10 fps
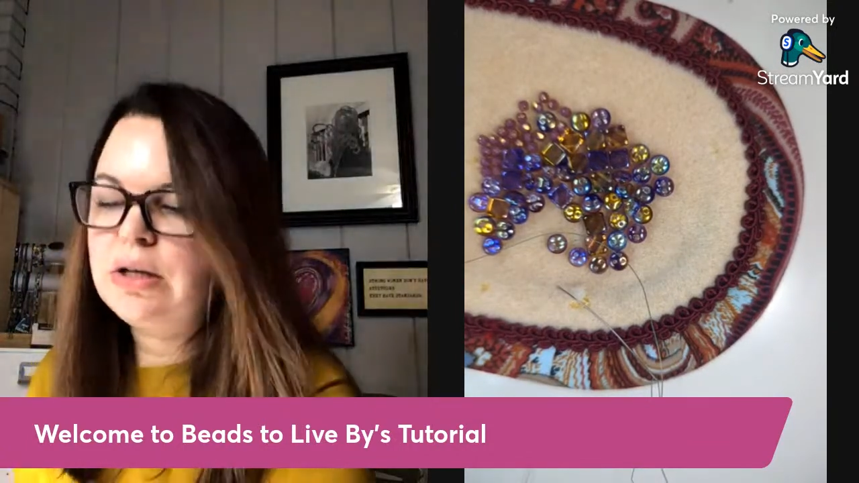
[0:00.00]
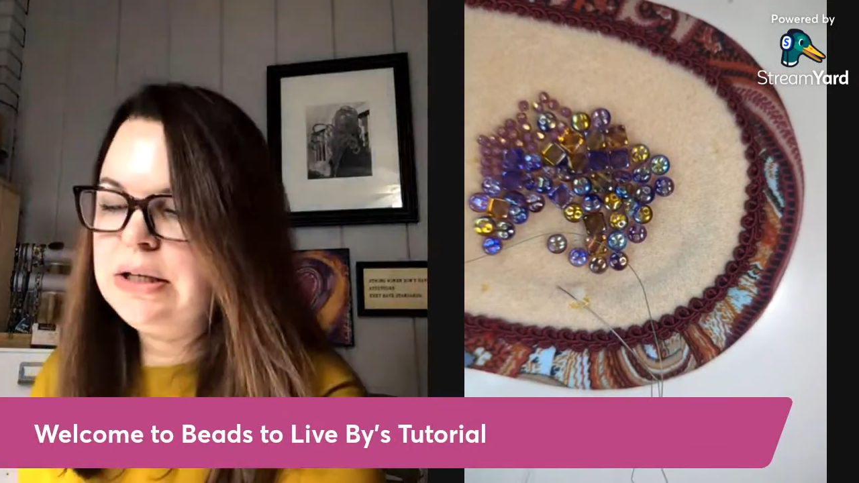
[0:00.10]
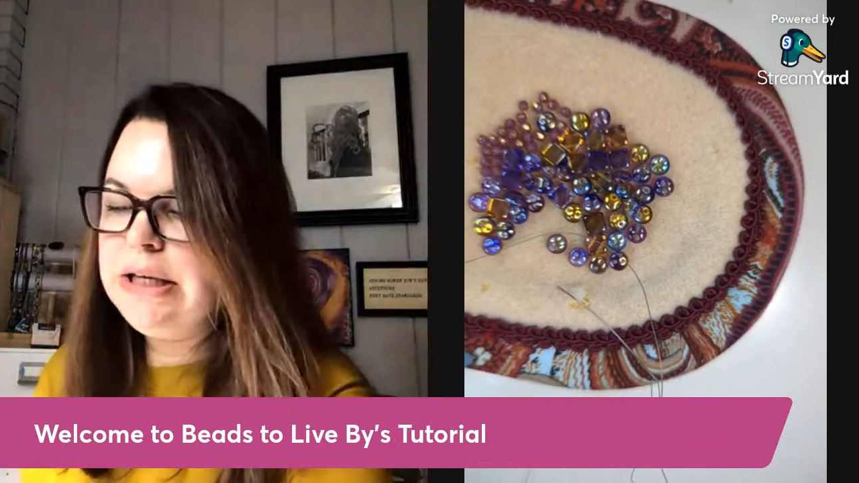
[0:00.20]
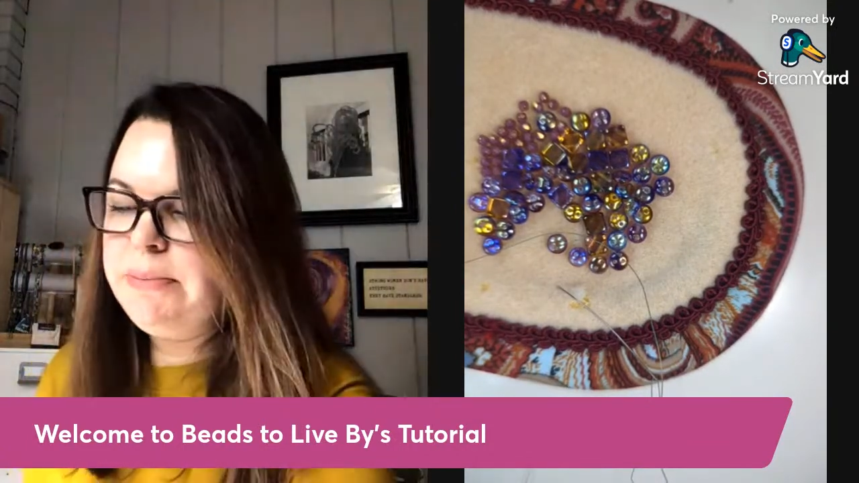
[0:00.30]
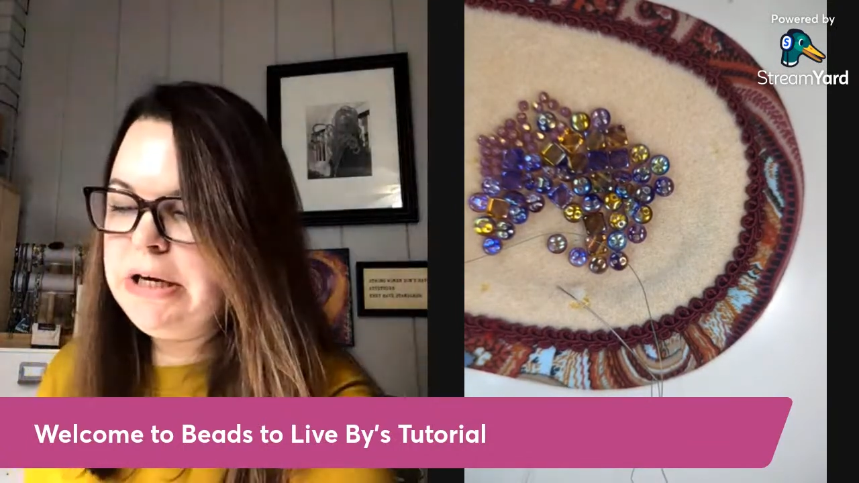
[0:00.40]

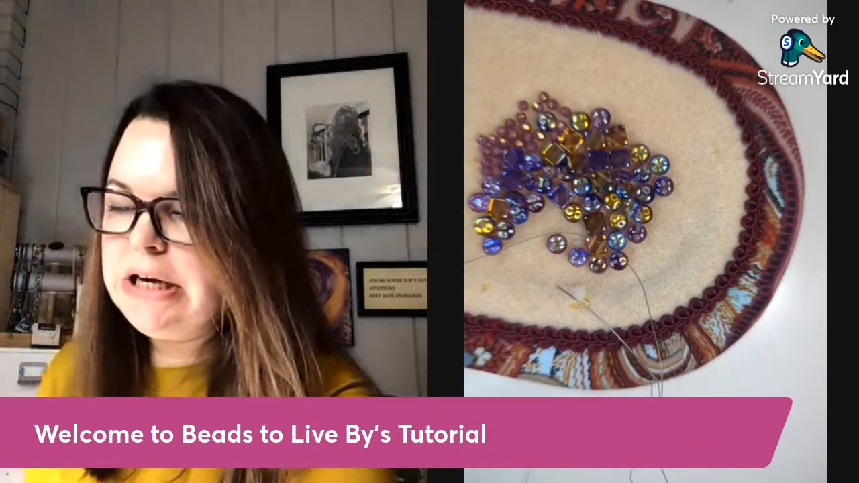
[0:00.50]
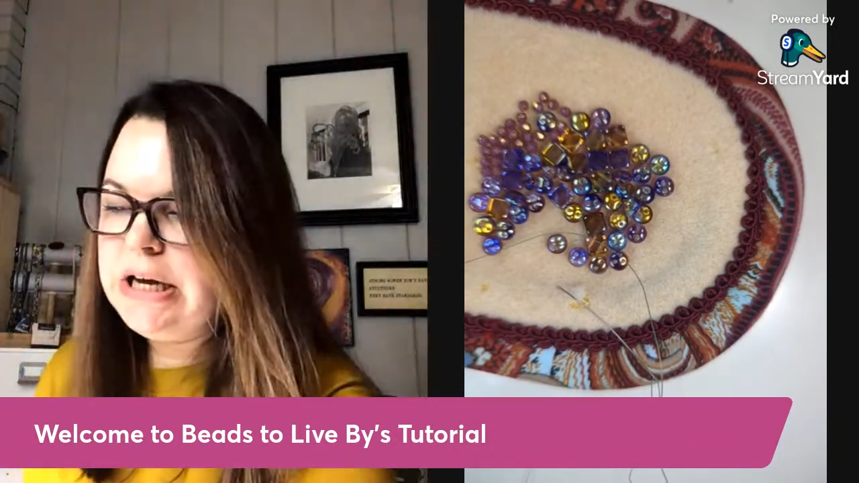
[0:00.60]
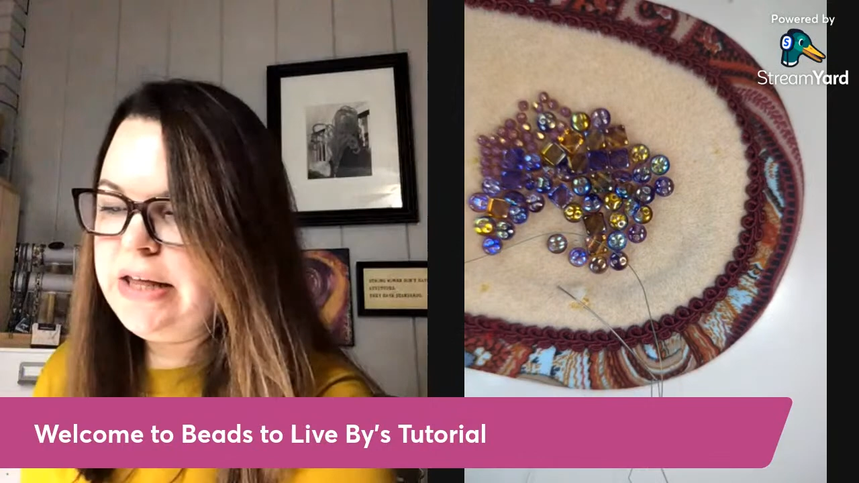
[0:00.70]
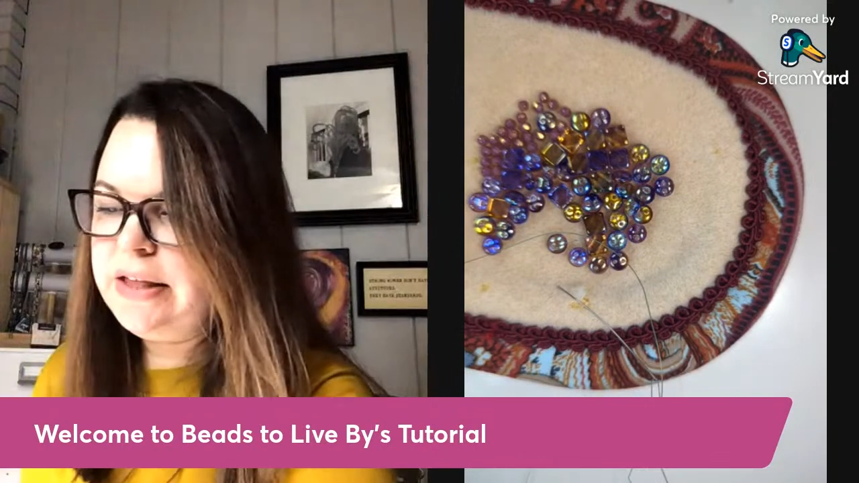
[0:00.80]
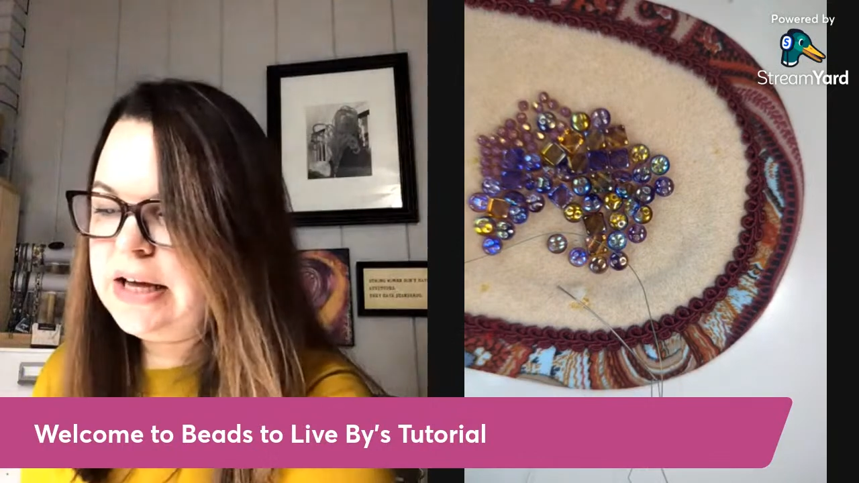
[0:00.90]
Keeping an
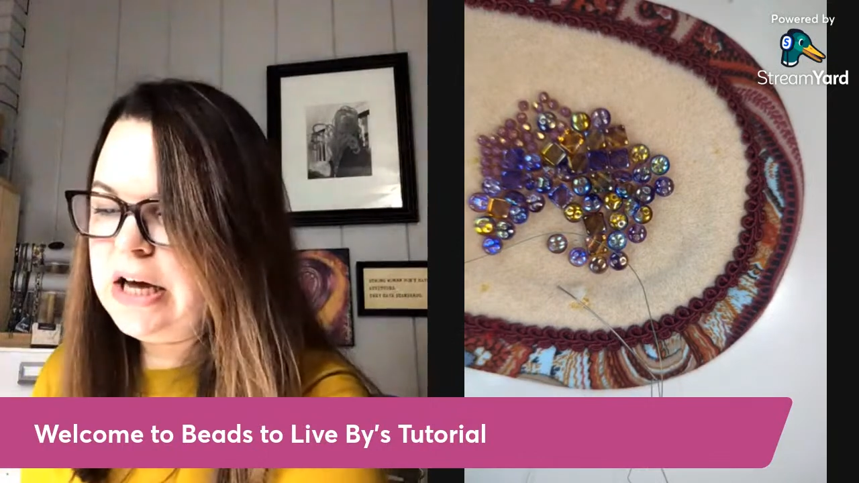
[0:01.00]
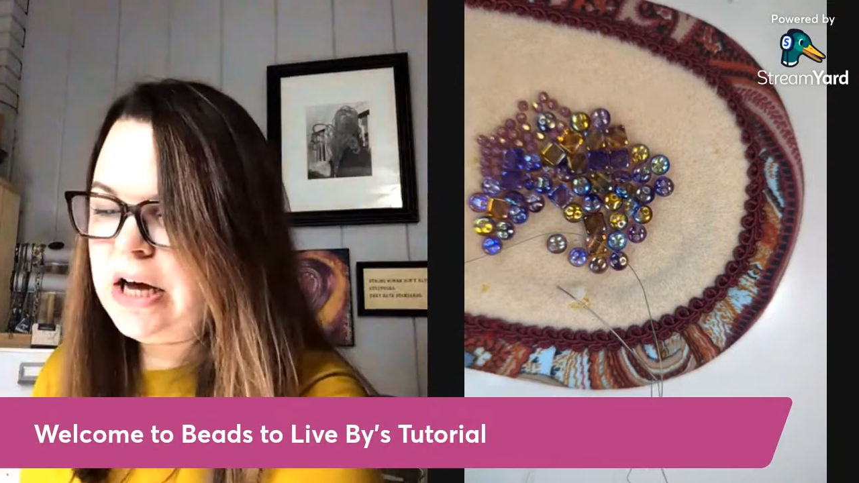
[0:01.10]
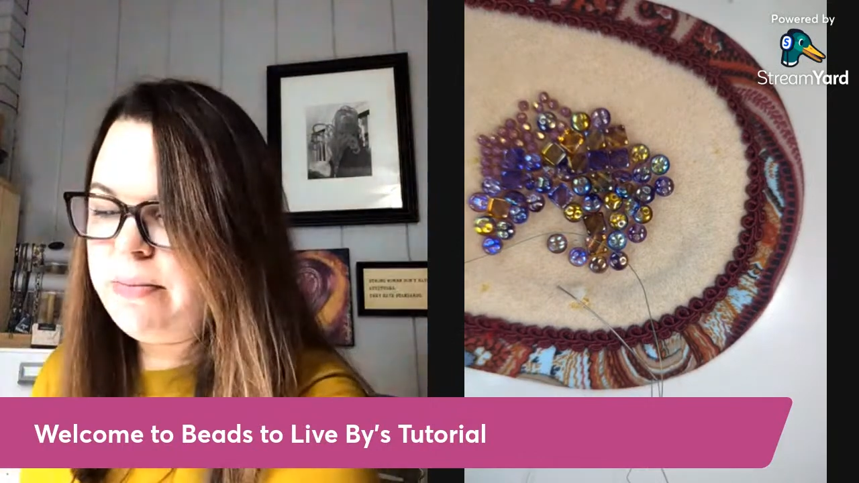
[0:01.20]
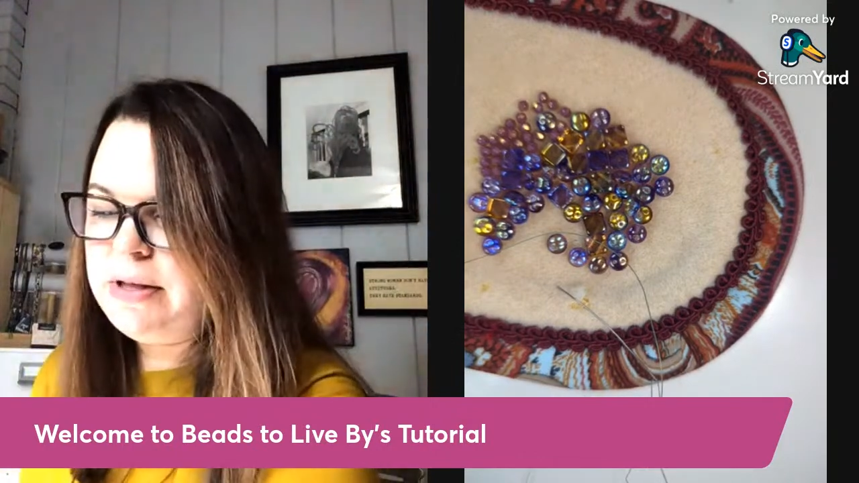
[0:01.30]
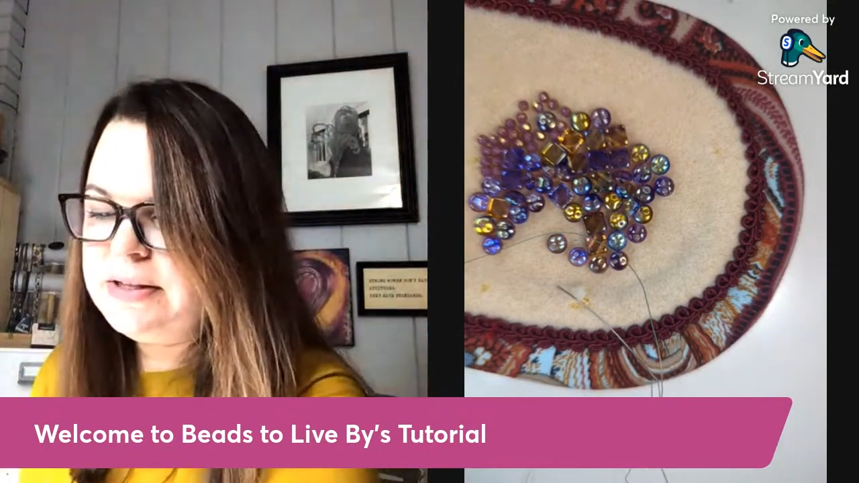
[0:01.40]
eye on the
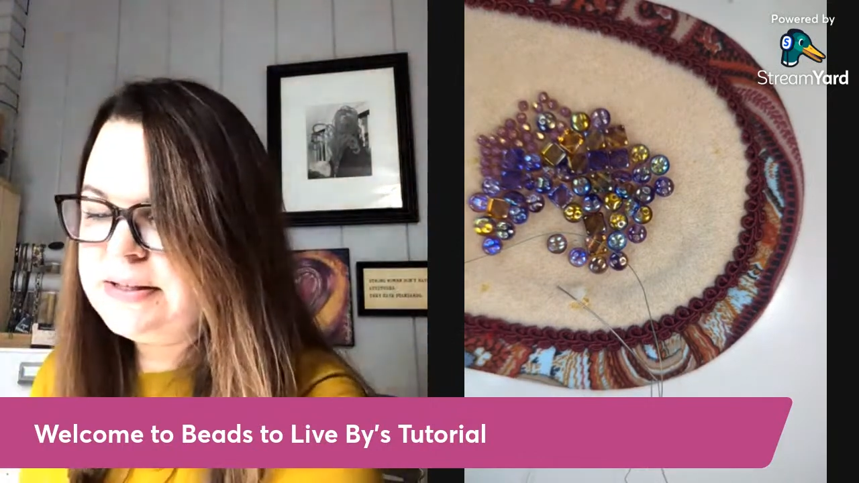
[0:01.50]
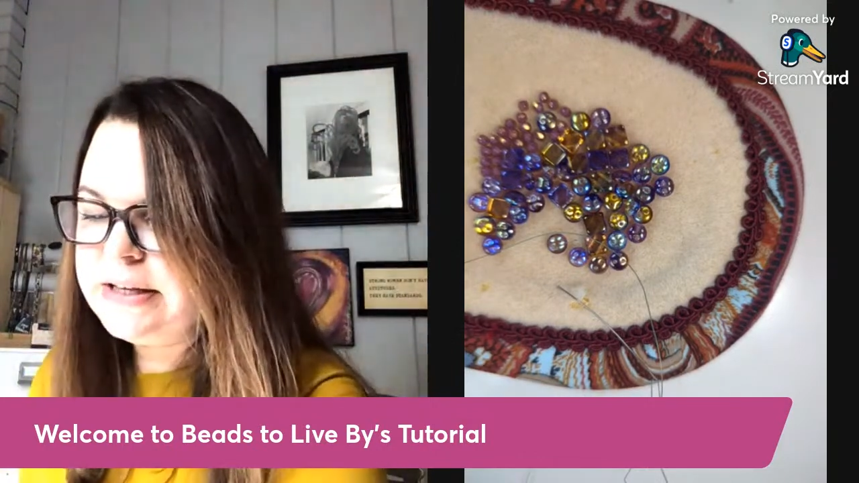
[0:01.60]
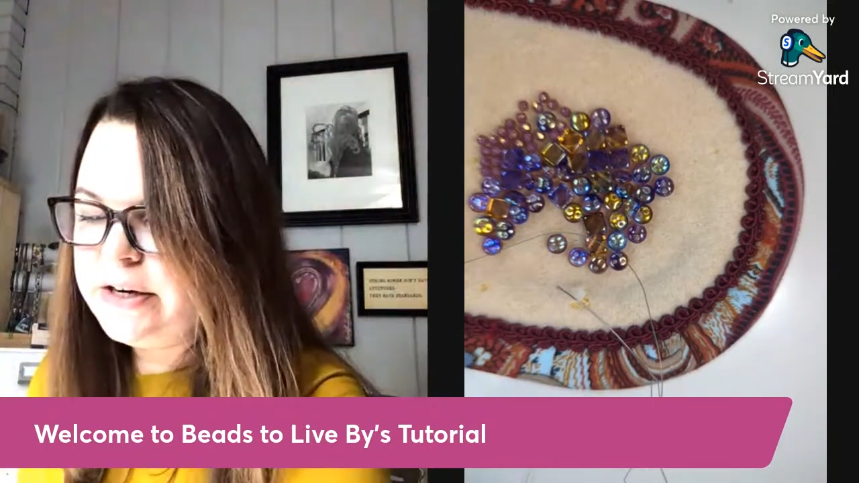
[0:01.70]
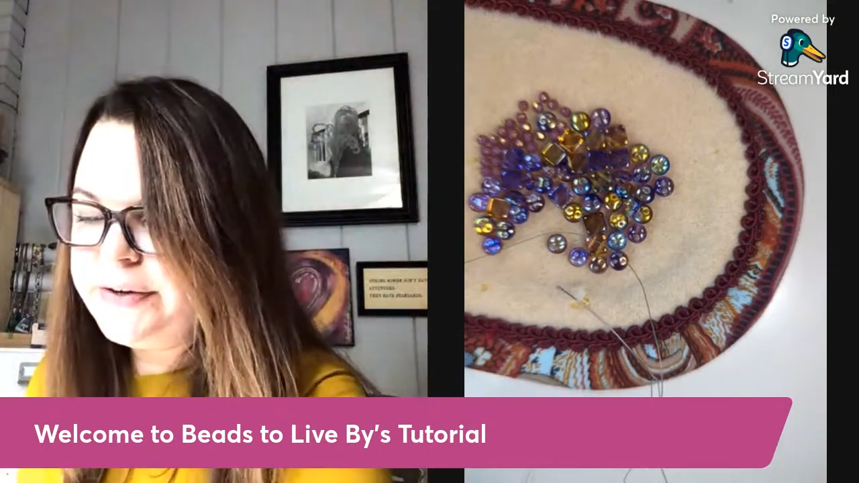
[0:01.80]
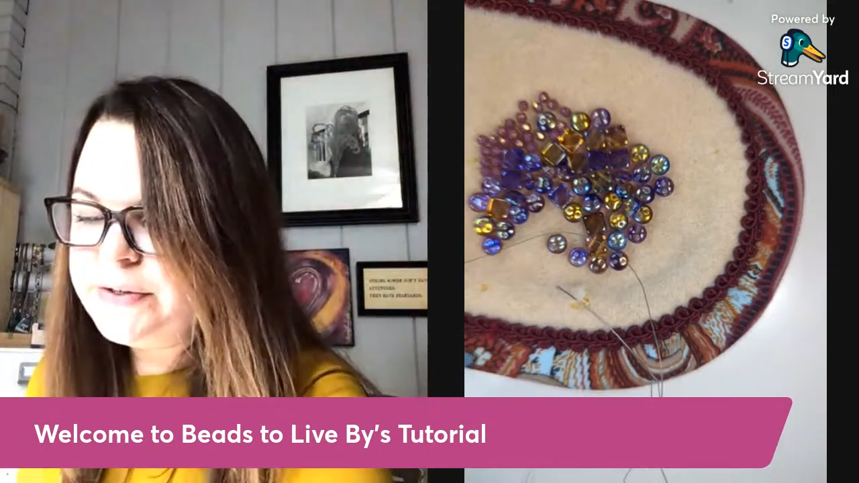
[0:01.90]
comments there.